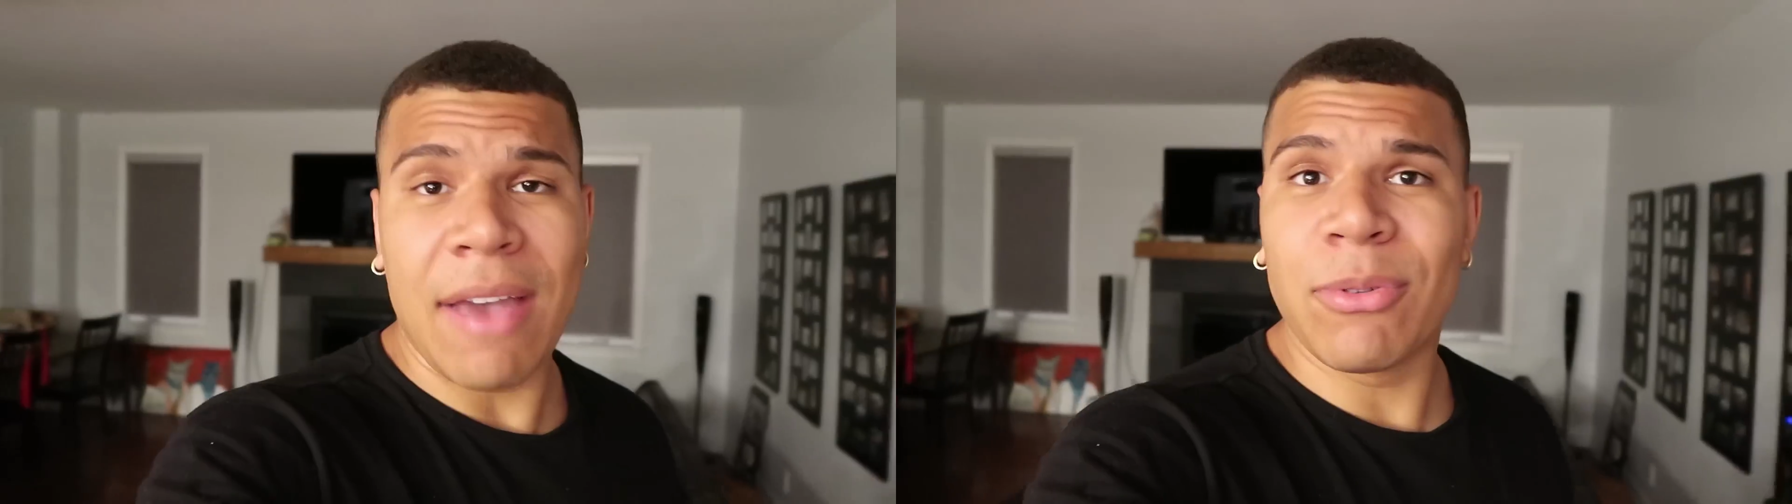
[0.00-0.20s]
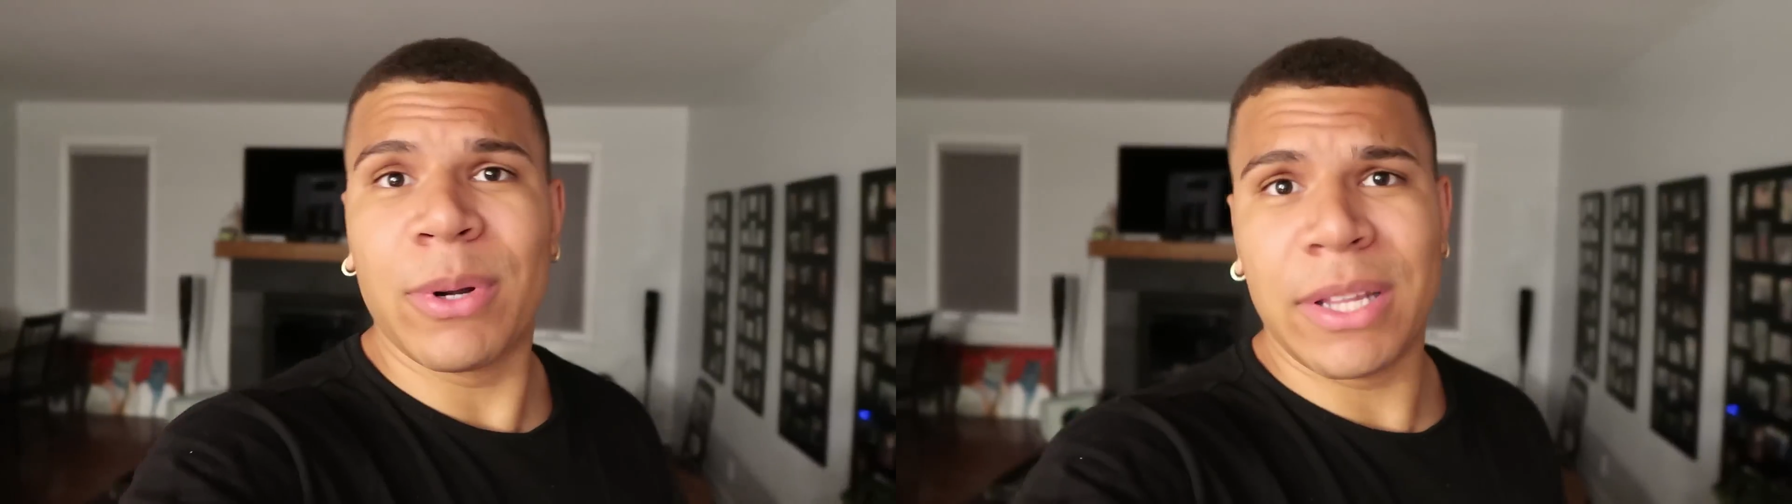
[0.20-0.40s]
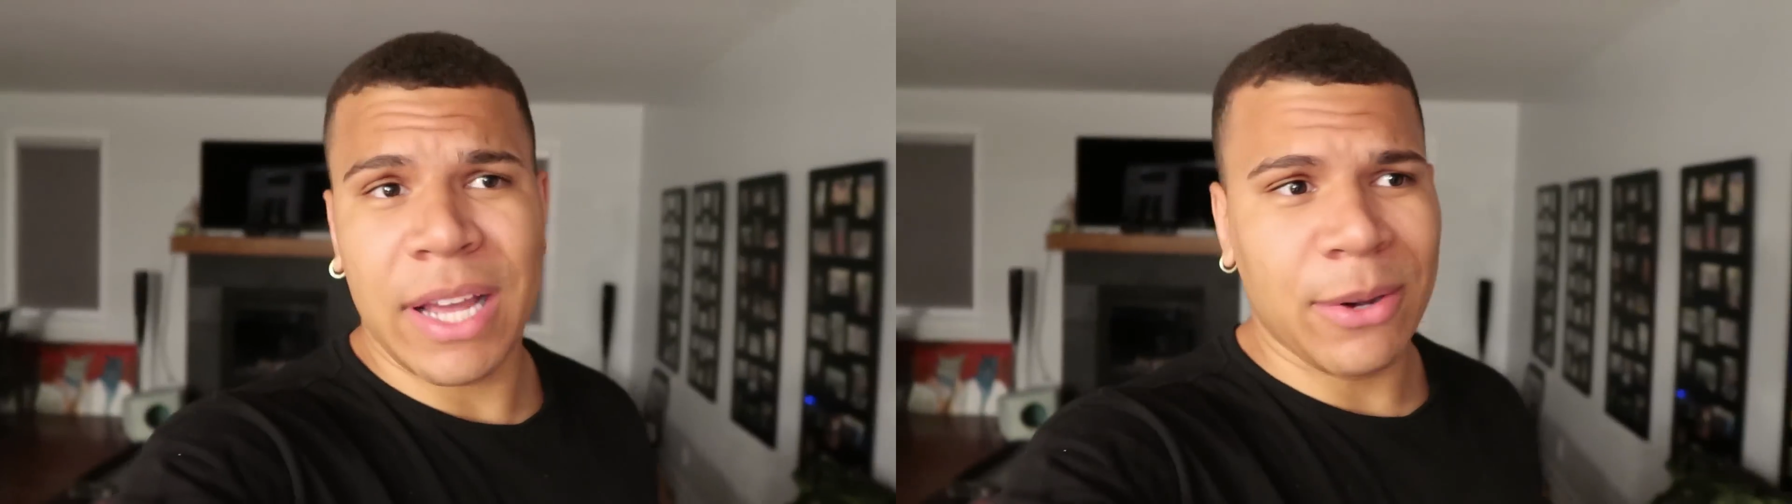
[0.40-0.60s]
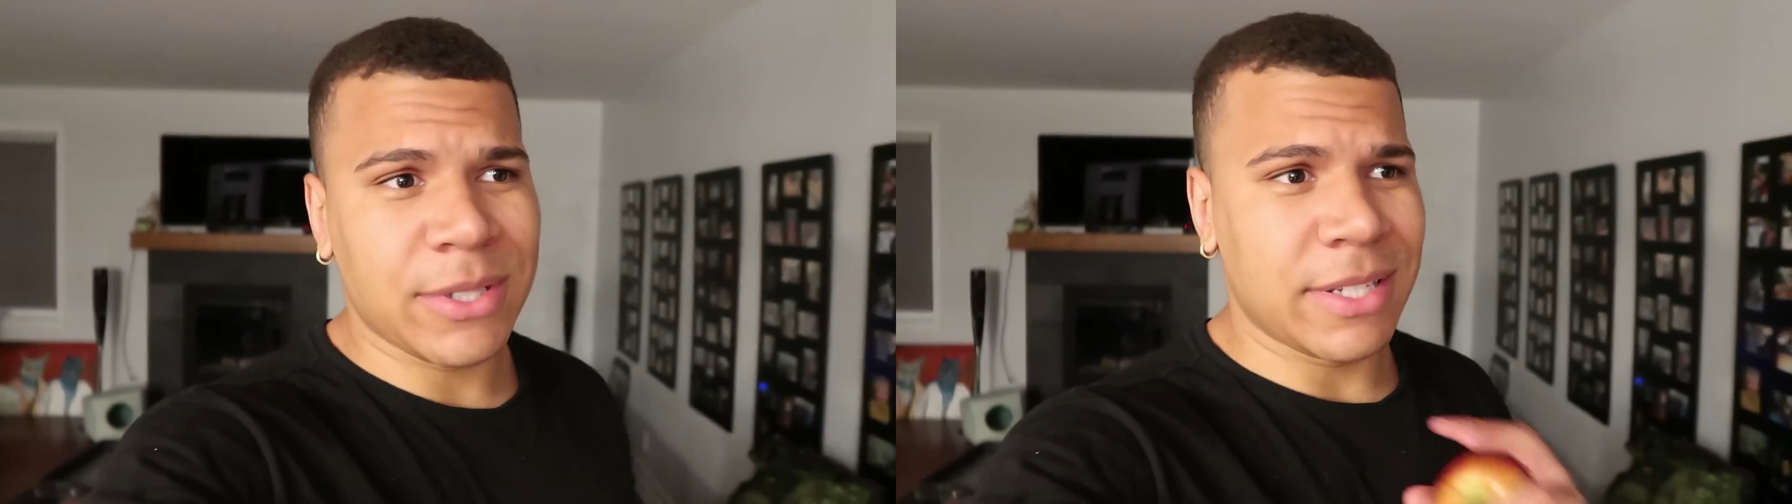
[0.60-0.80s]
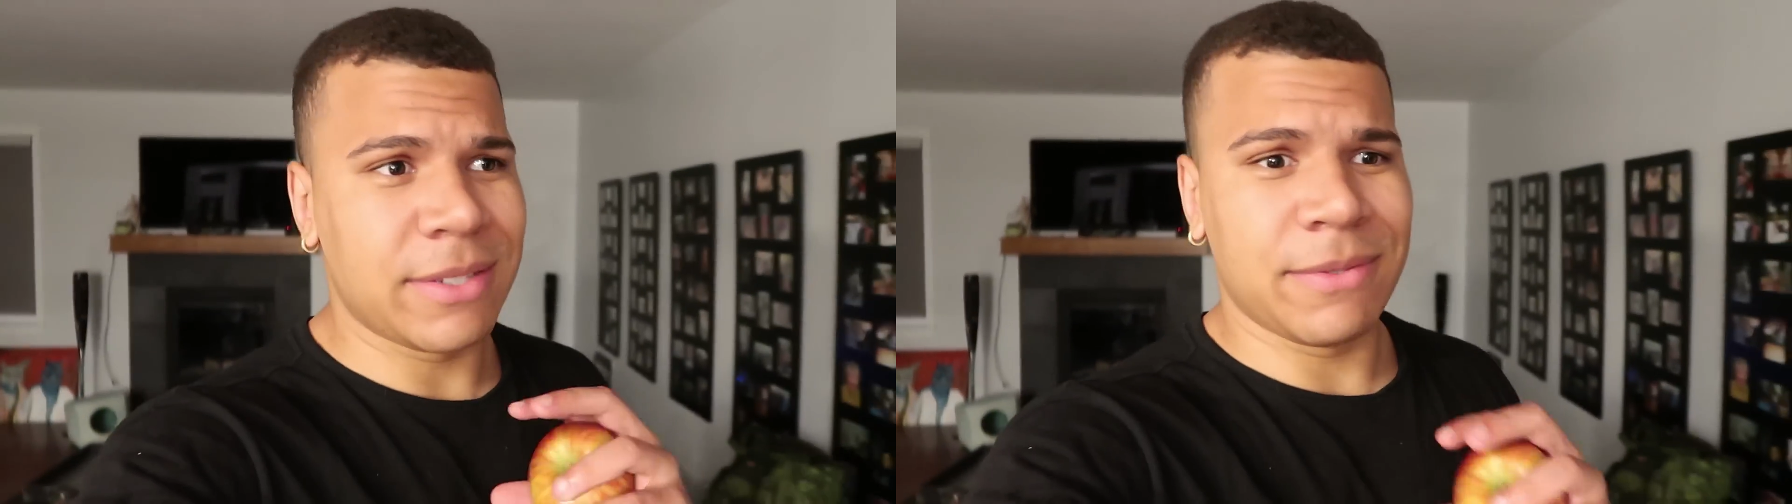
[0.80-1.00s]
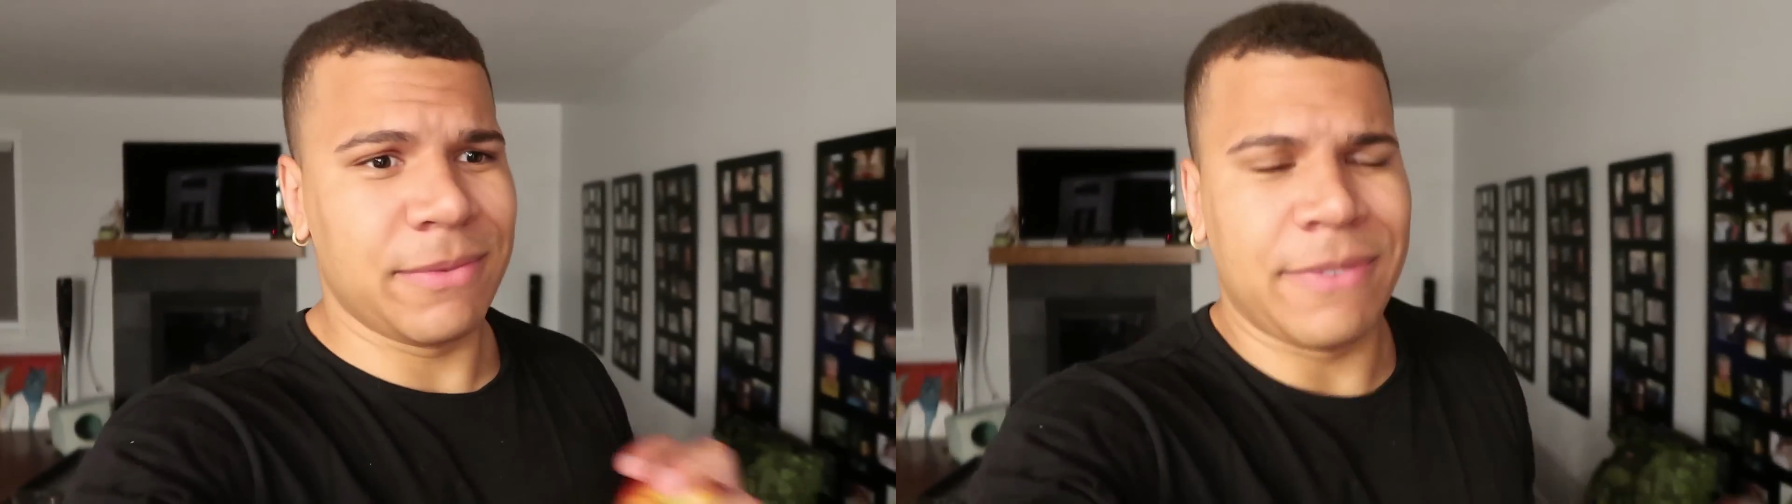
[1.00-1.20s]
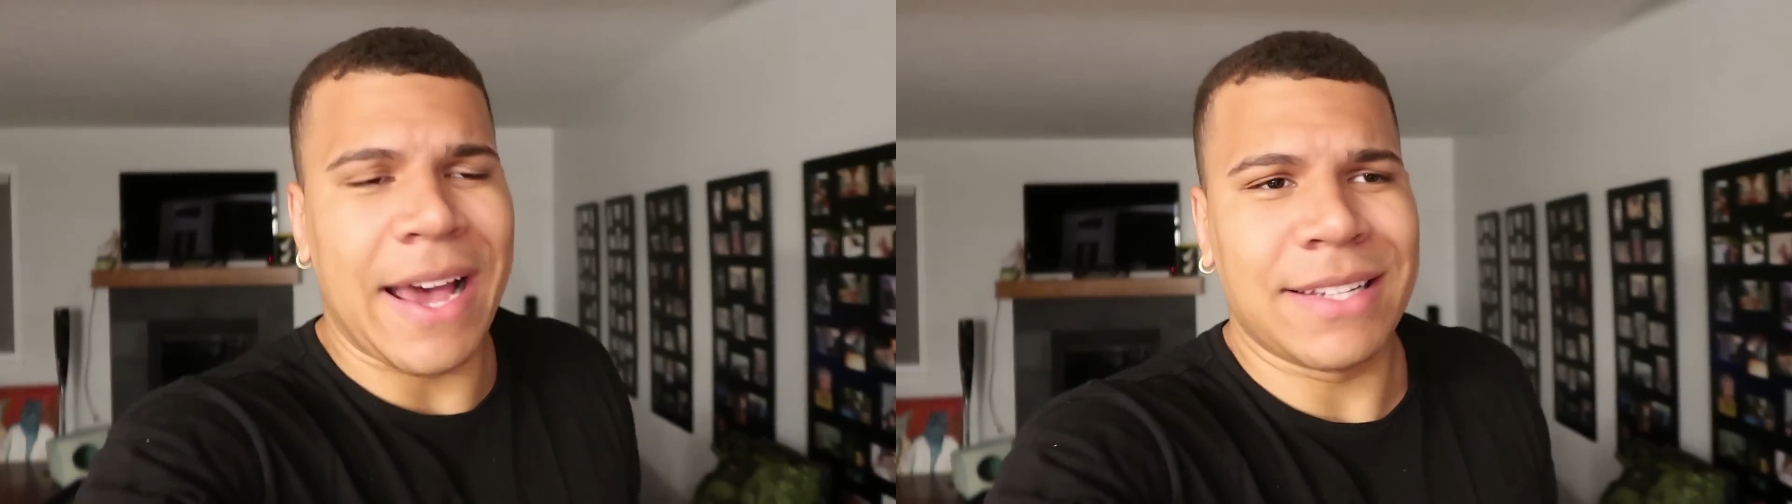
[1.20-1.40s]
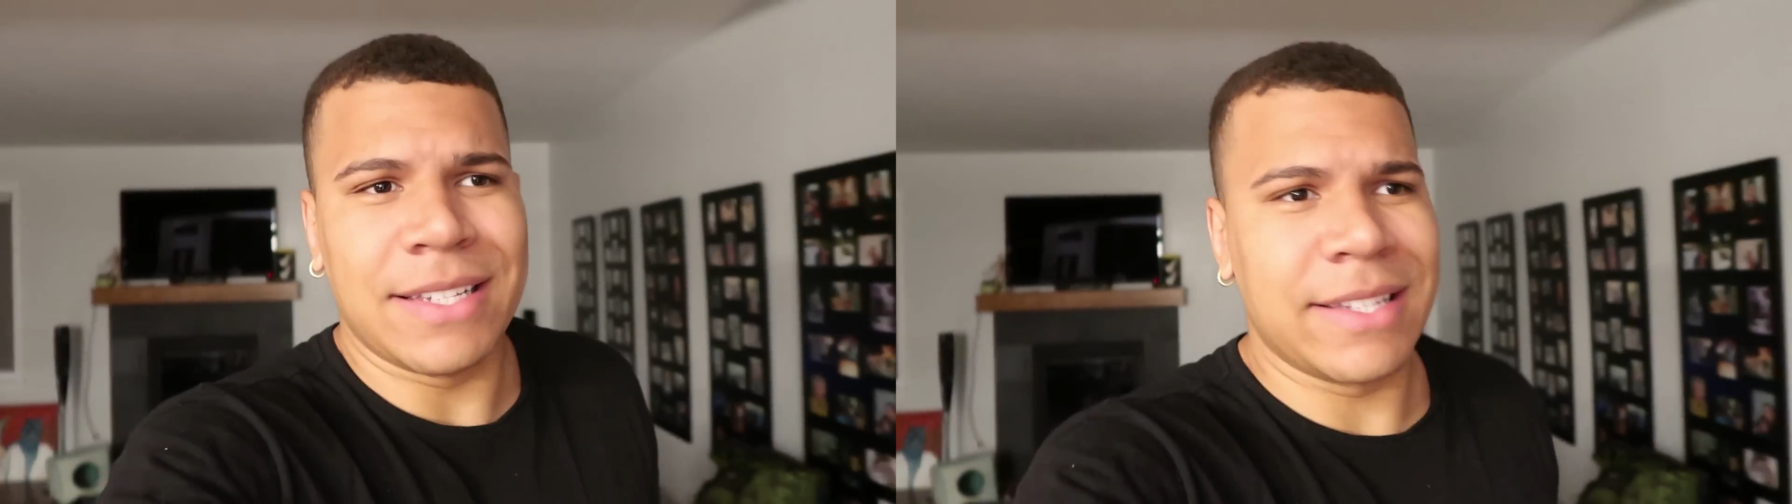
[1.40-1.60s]
Everyone in the house is
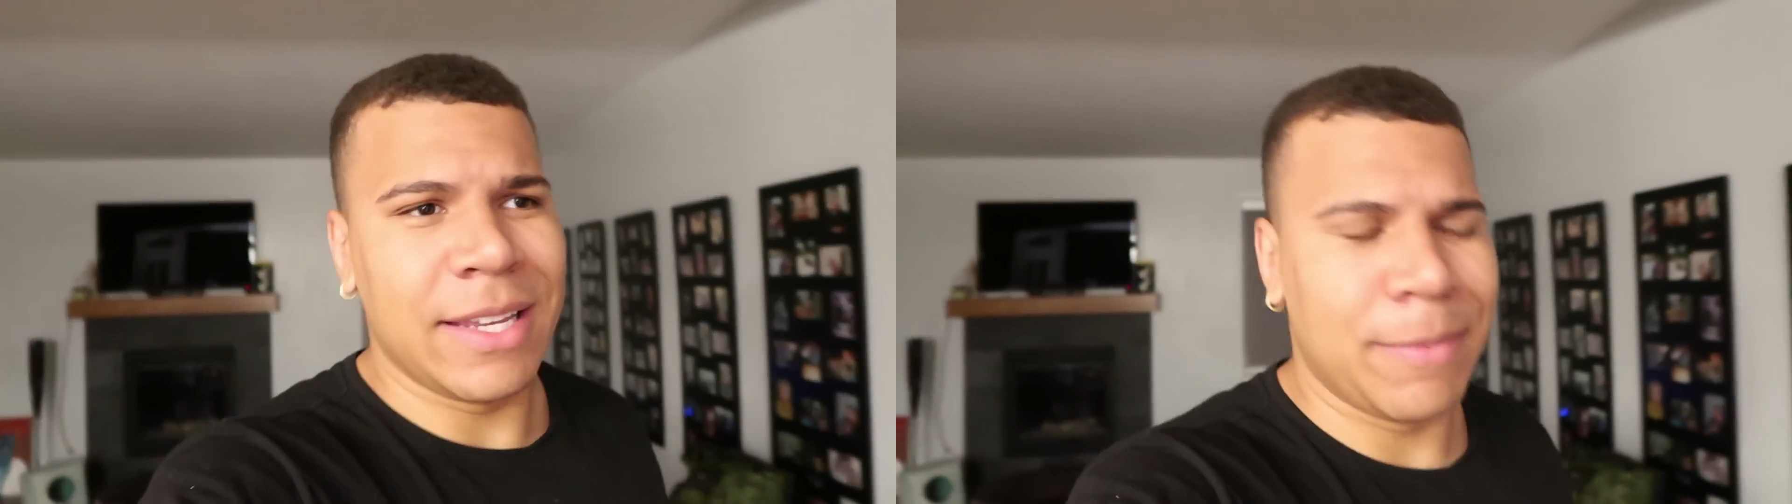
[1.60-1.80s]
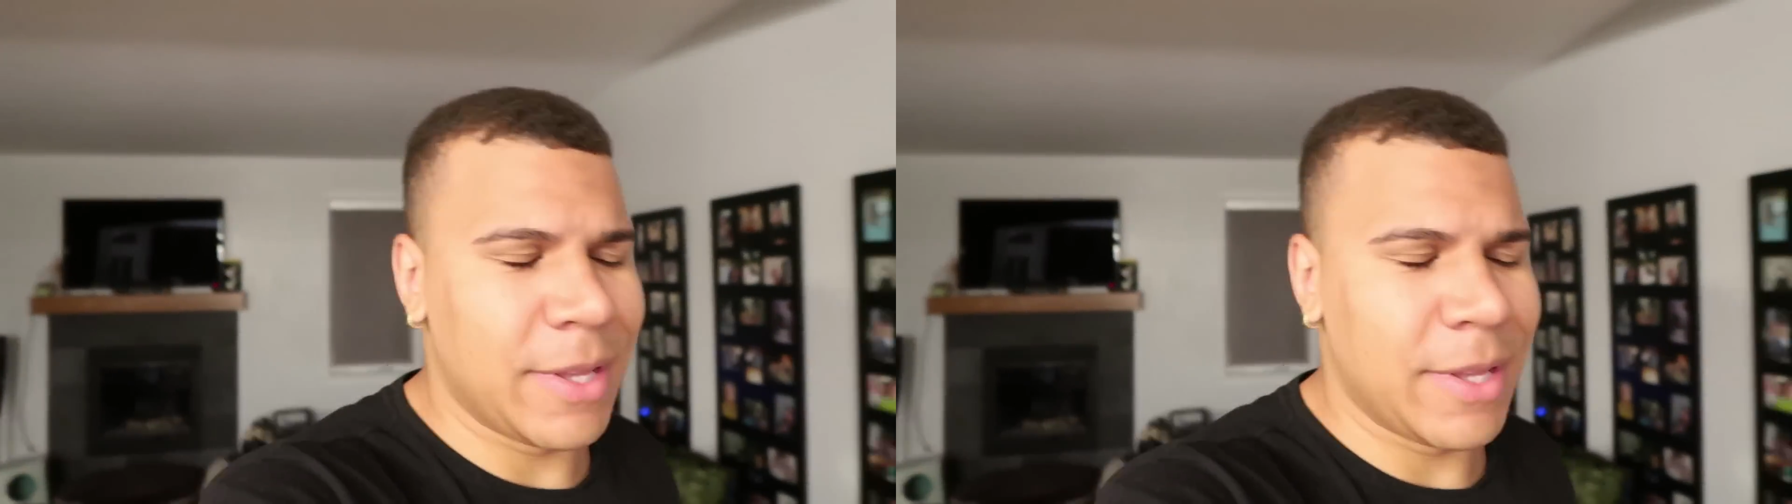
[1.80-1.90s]
fast asleep.